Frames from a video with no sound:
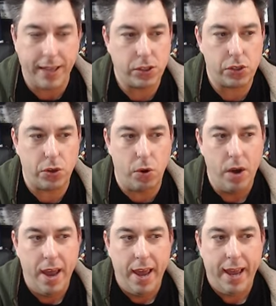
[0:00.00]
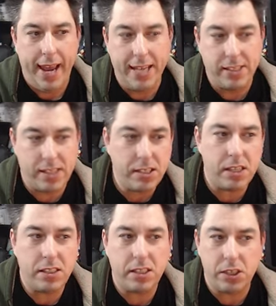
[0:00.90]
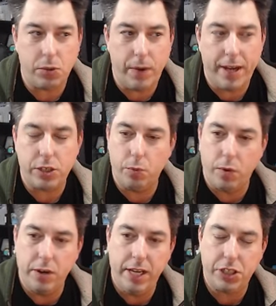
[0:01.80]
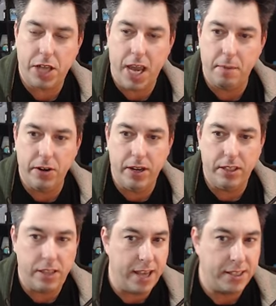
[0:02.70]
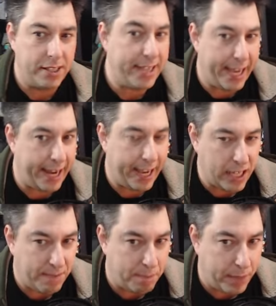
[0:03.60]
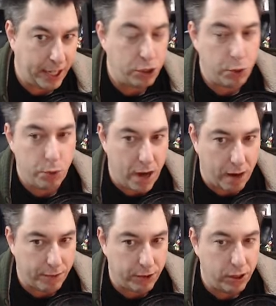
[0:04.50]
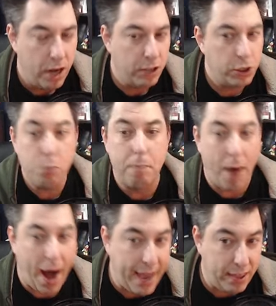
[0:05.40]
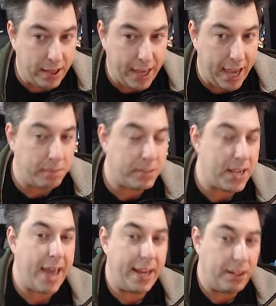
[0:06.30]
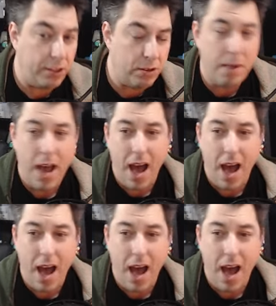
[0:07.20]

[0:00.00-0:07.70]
So is this a situation where Niche Gamer isn't getting enough money to cover, to buy the games and then do them?